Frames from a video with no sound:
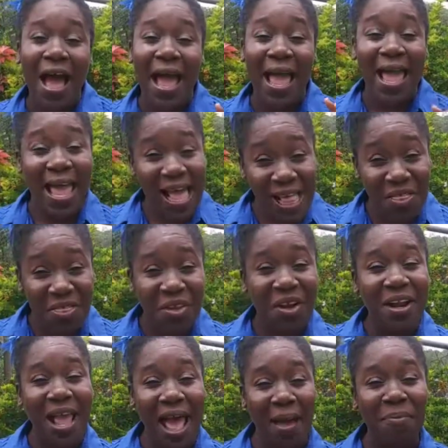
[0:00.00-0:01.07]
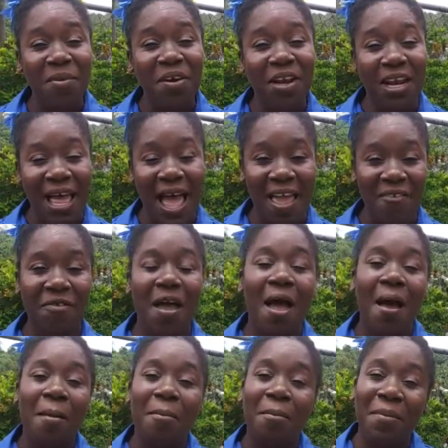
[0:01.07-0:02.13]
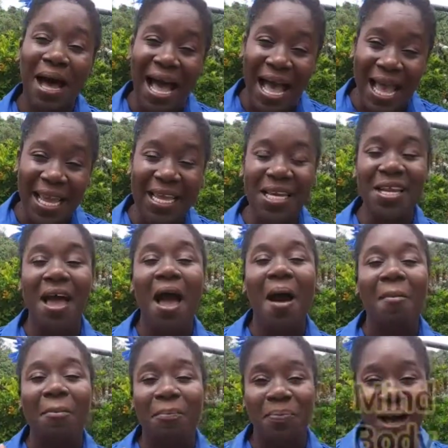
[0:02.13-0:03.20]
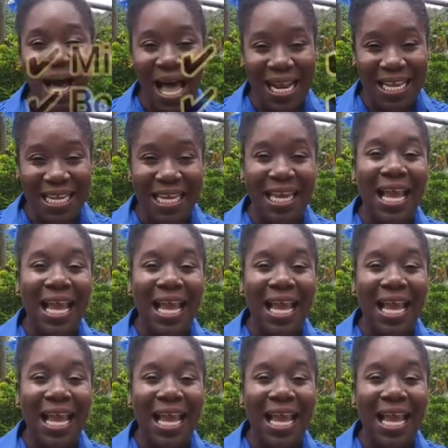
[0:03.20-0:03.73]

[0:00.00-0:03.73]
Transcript: A healthier and happier life, mind, body,